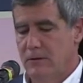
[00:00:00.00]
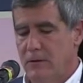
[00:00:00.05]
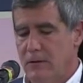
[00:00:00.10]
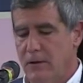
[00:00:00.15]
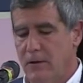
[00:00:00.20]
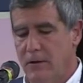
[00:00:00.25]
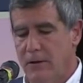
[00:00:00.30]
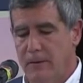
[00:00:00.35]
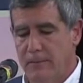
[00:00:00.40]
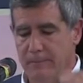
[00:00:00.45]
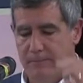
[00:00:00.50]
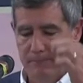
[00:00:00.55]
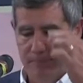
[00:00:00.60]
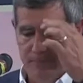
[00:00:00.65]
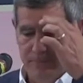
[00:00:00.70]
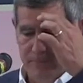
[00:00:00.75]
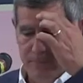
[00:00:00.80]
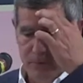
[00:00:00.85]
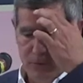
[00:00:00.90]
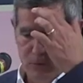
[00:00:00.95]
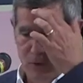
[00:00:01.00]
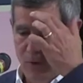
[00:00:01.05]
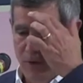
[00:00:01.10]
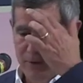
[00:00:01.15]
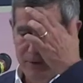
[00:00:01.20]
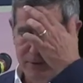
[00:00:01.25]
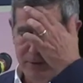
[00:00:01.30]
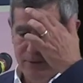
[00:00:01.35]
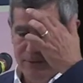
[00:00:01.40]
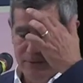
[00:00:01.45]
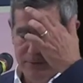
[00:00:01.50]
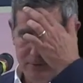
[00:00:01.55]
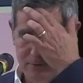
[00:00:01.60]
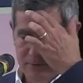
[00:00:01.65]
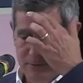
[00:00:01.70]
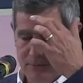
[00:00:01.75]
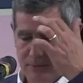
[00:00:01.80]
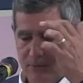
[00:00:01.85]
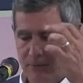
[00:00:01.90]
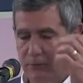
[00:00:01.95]
Uh, so I think
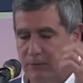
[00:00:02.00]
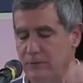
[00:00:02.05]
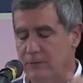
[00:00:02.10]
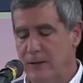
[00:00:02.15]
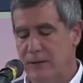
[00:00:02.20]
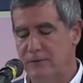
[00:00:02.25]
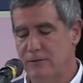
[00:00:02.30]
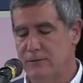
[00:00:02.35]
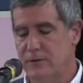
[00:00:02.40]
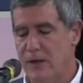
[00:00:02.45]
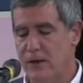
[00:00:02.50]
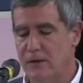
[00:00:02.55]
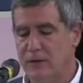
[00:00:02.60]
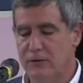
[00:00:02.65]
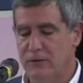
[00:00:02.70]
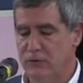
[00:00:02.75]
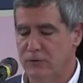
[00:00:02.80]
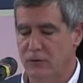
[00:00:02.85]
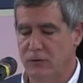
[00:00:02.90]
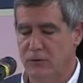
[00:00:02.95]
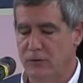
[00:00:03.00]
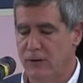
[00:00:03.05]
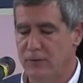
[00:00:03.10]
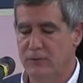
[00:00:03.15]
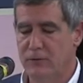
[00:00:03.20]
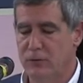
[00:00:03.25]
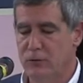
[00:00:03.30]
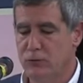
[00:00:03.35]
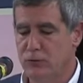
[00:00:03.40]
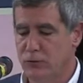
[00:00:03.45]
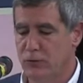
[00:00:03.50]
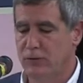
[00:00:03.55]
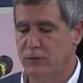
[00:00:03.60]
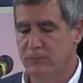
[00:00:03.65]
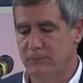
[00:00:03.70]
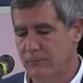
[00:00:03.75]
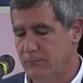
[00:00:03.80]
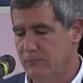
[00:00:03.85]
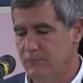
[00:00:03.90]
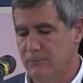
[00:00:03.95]
that's not a concern.
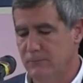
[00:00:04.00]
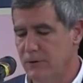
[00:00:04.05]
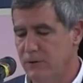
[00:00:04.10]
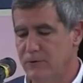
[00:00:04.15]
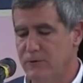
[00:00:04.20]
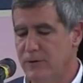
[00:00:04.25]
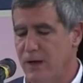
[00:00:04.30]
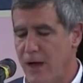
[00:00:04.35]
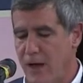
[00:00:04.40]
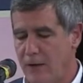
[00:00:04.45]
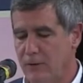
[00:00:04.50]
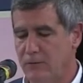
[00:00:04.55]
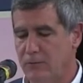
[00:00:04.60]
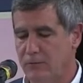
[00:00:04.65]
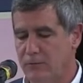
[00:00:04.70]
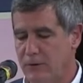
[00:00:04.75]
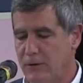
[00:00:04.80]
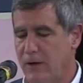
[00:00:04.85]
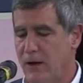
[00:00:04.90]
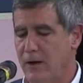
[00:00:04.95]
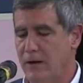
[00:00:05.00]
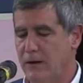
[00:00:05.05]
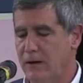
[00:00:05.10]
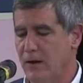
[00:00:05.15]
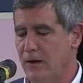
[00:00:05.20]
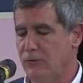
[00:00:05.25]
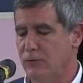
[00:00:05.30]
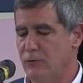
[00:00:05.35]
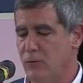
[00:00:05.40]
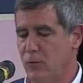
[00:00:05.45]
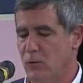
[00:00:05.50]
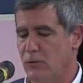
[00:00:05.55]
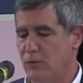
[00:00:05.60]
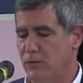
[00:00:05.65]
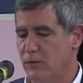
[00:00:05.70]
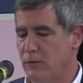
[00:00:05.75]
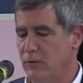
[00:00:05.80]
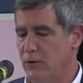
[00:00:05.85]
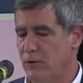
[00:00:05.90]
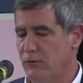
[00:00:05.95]
Evolution does not deny God's role in
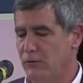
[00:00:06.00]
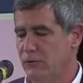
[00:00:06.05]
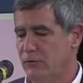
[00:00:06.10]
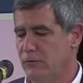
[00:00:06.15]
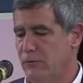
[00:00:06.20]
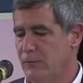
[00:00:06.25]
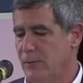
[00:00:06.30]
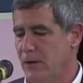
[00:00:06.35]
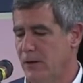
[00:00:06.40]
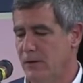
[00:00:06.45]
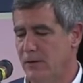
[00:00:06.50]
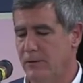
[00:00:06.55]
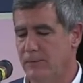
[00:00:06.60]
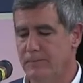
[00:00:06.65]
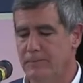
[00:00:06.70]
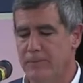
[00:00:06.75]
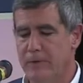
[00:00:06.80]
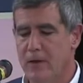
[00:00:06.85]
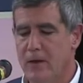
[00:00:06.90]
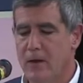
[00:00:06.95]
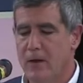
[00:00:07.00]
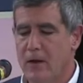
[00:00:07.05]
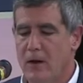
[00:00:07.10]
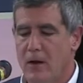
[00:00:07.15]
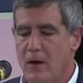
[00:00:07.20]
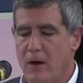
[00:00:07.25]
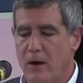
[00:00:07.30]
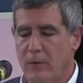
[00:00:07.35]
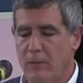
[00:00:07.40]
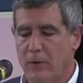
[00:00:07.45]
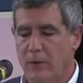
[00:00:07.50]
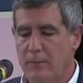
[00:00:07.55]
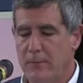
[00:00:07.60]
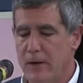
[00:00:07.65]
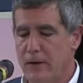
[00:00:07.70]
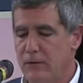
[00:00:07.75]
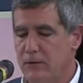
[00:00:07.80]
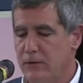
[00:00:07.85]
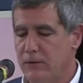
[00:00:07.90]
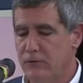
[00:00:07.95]
the creation of humanity. All right, what
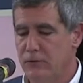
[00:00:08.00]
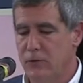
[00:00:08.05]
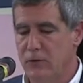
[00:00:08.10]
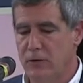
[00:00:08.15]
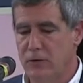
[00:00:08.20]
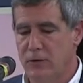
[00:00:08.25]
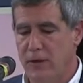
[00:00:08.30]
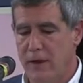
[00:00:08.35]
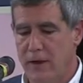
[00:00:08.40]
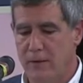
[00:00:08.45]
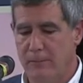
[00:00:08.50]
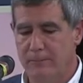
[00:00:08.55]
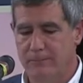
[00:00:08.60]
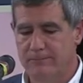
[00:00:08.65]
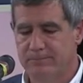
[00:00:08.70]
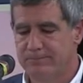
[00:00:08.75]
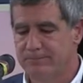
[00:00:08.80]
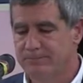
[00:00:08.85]
about historical Adam?